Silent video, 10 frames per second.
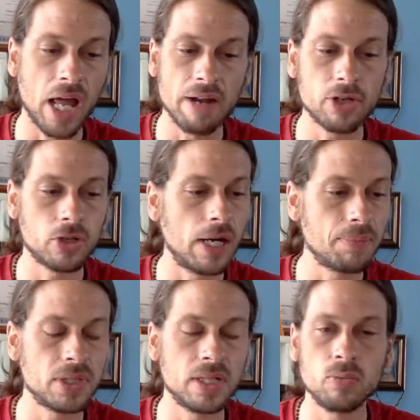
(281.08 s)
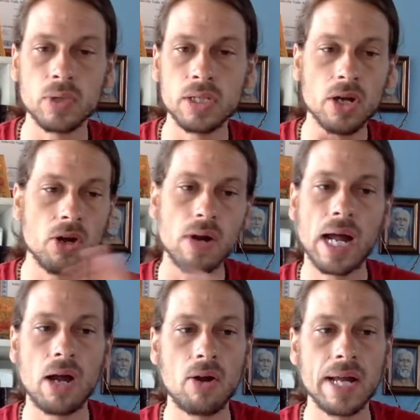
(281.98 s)
corruption. We know
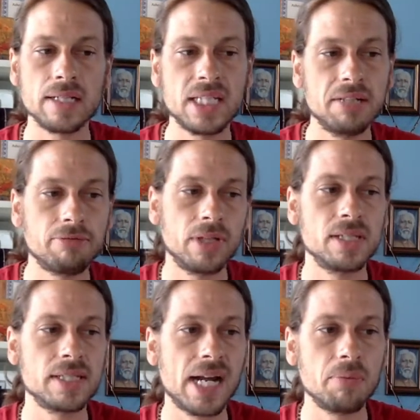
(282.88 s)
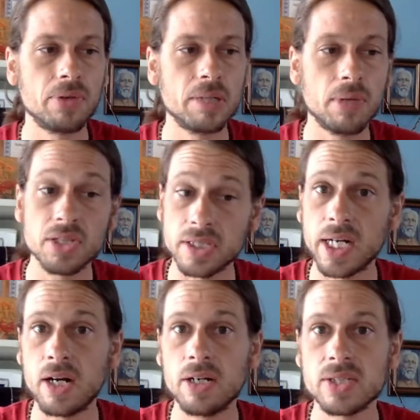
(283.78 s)
how Antifa is now pretty much a
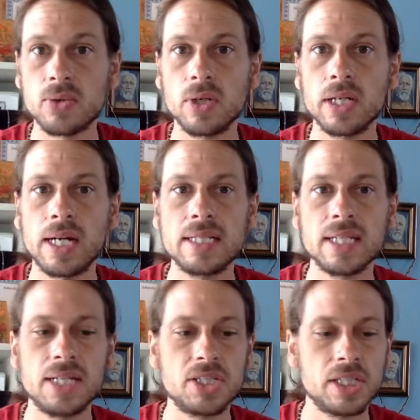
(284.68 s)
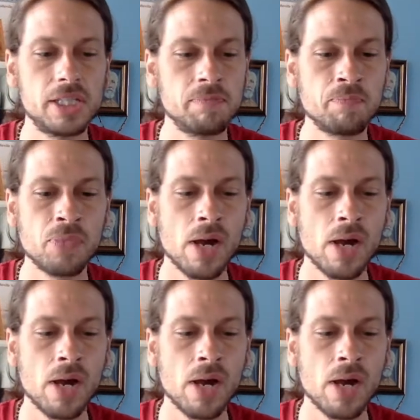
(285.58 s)
terrorist organization.